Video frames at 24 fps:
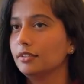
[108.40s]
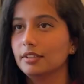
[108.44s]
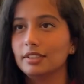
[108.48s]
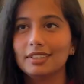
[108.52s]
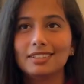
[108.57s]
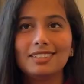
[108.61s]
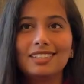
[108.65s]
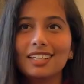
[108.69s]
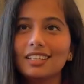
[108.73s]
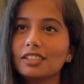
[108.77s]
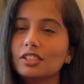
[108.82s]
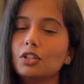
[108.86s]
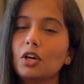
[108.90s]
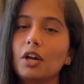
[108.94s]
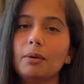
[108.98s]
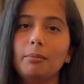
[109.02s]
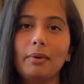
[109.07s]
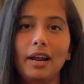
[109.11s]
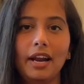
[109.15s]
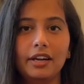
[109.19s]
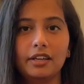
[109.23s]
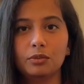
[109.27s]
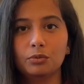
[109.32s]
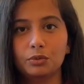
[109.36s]
it does not
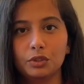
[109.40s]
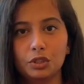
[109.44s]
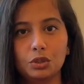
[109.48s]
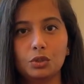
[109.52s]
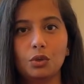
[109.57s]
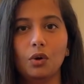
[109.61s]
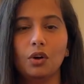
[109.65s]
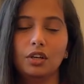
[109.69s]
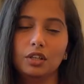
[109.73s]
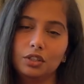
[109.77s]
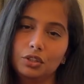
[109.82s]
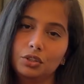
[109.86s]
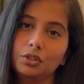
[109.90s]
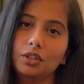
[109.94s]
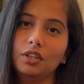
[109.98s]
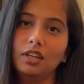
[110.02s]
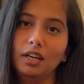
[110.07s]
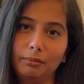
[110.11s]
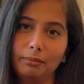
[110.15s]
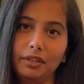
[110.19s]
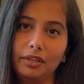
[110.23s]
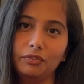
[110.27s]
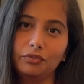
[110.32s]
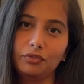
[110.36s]
matter which college you're
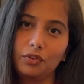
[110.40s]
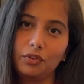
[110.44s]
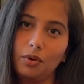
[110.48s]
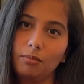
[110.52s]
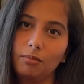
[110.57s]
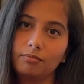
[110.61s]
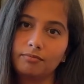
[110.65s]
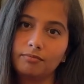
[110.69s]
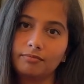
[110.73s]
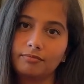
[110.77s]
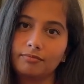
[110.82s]
coming from.